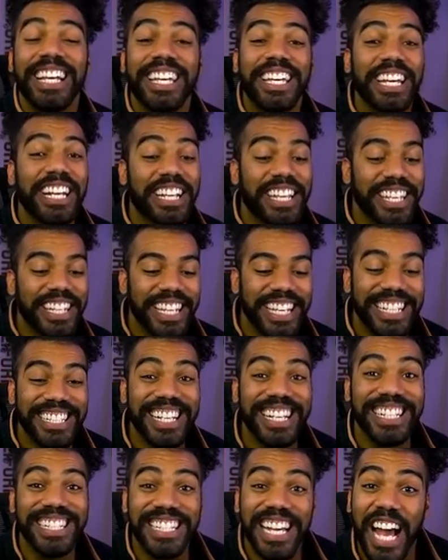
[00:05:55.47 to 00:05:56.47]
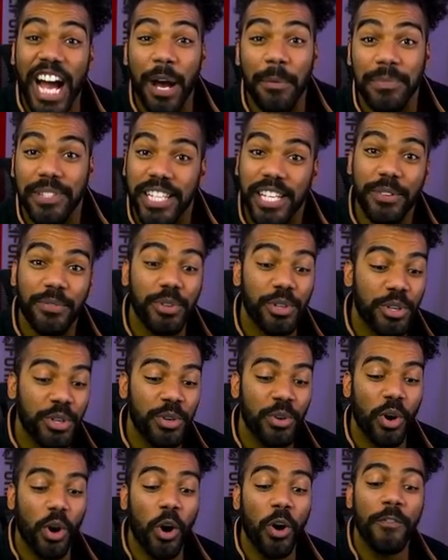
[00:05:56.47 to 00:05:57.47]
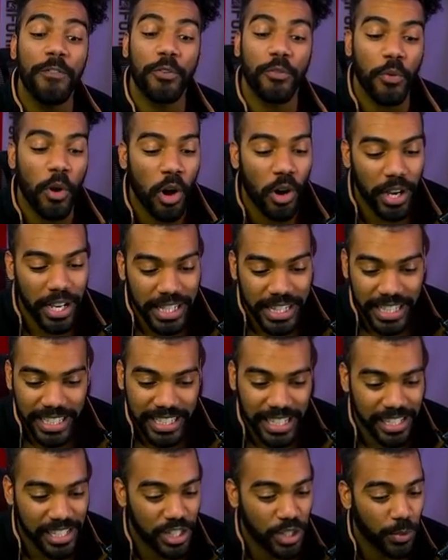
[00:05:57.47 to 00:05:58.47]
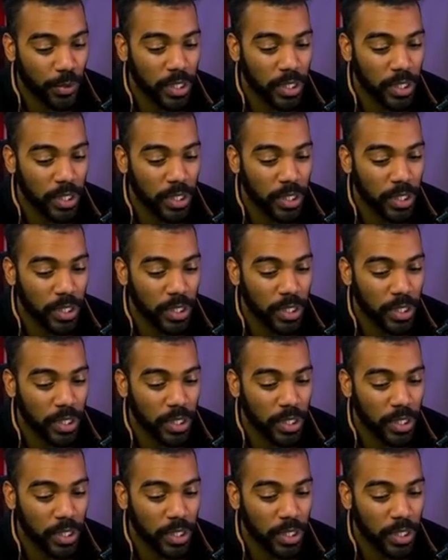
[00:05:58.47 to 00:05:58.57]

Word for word: Keon Keeley is a top 10 recruit overall in the class of